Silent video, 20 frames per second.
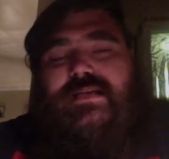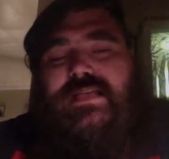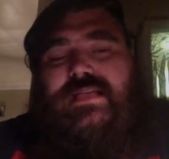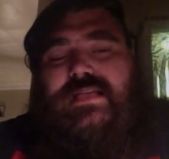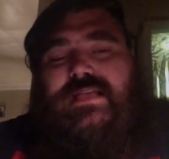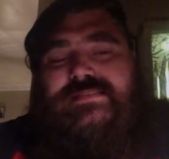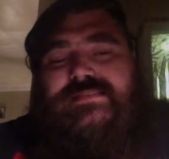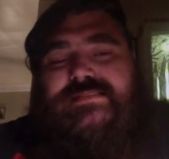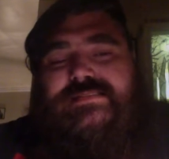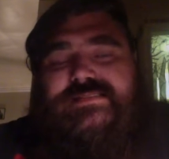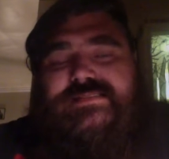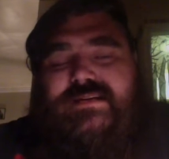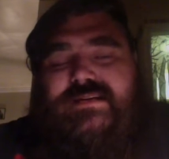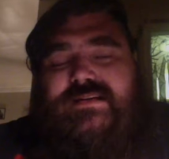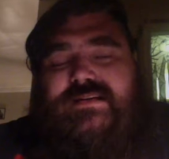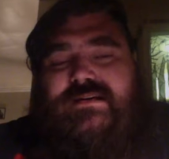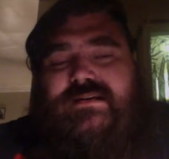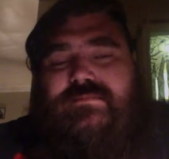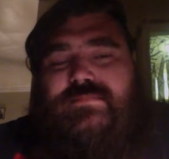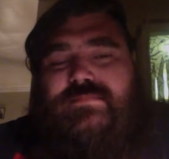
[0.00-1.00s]
is
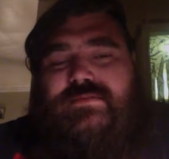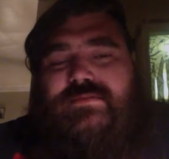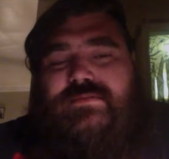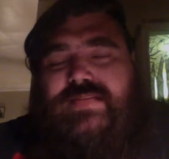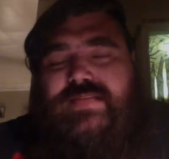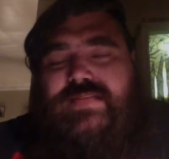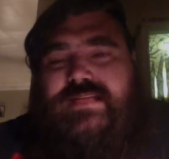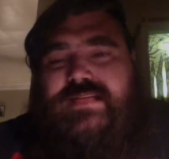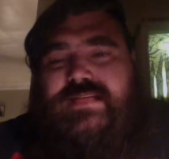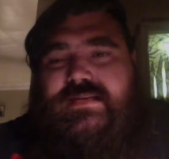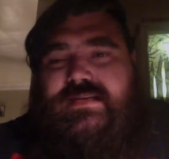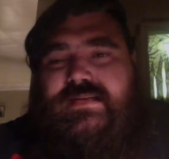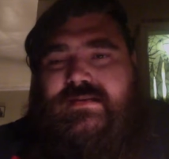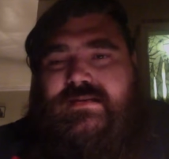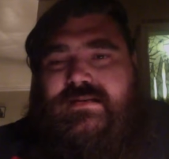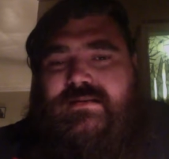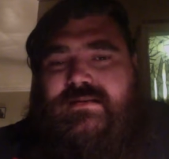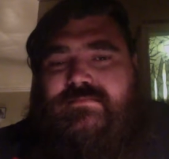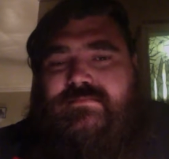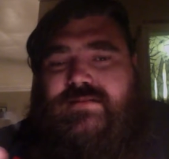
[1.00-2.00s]
like a